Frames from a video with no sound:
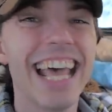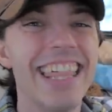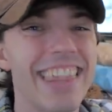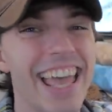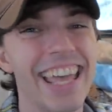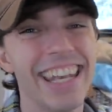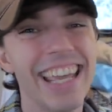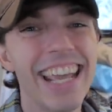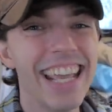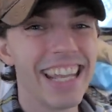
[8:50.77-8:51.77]
then,
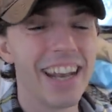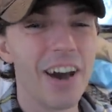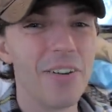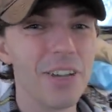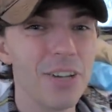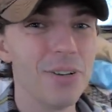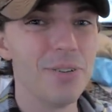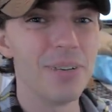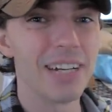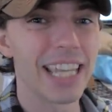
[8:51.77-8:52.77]
you know,
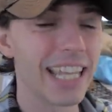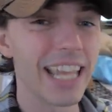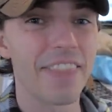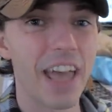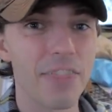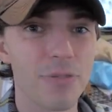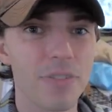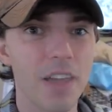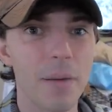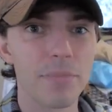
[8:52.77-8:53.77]
you can get that through
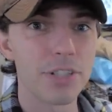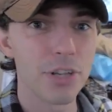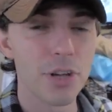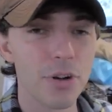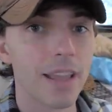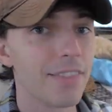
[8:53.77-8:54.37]
them too.